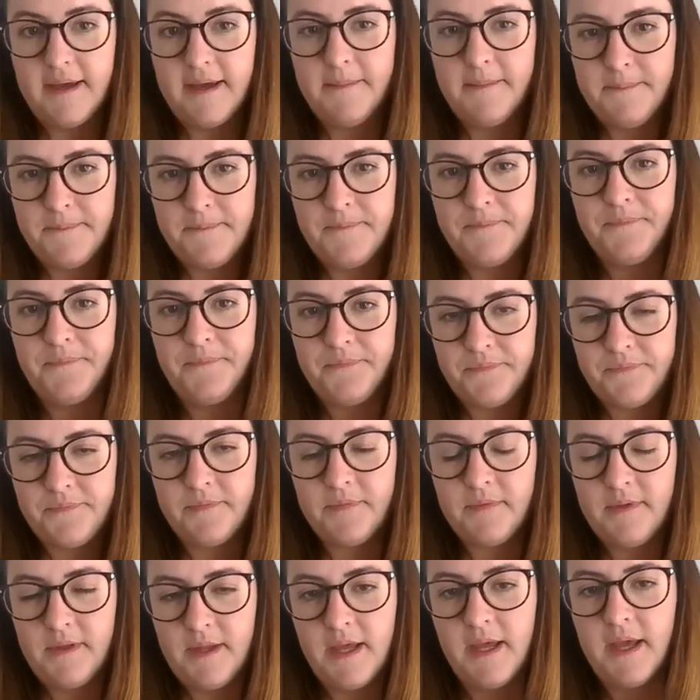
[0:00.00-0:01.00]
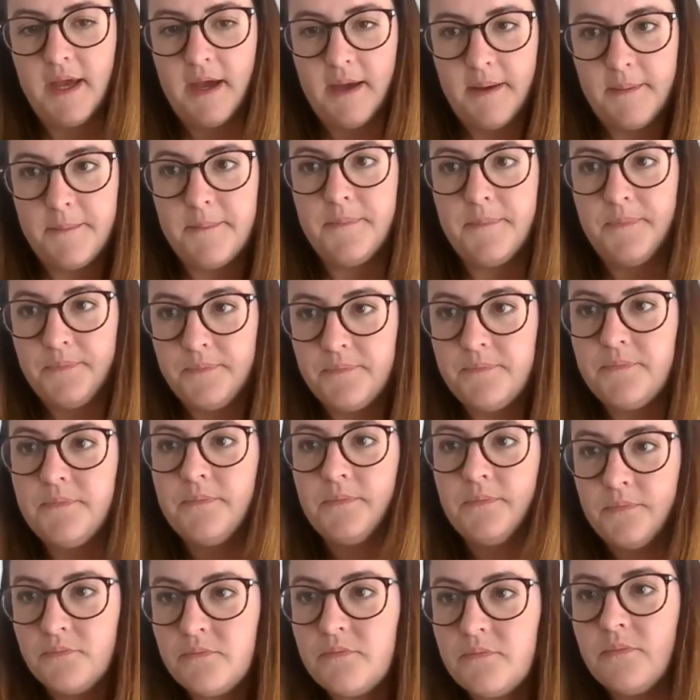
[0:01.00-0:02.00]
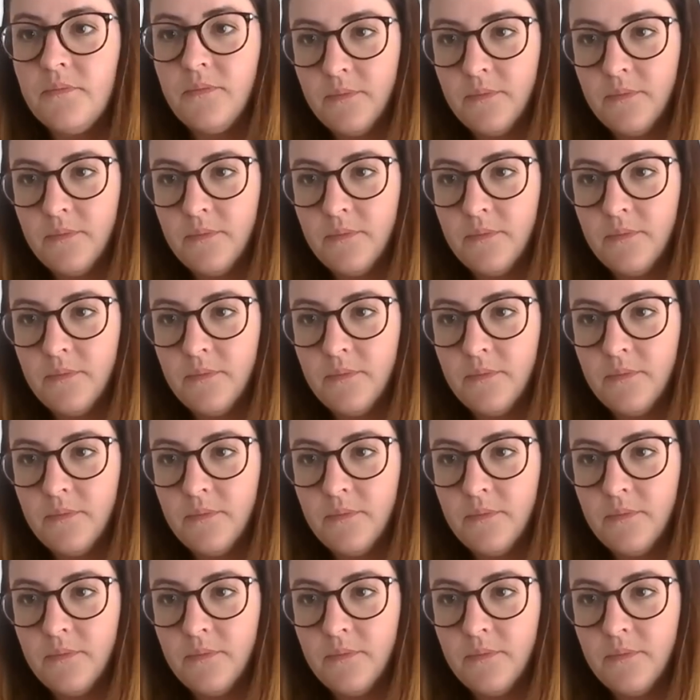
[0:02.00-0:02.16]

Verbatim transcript: relationship with executive functioning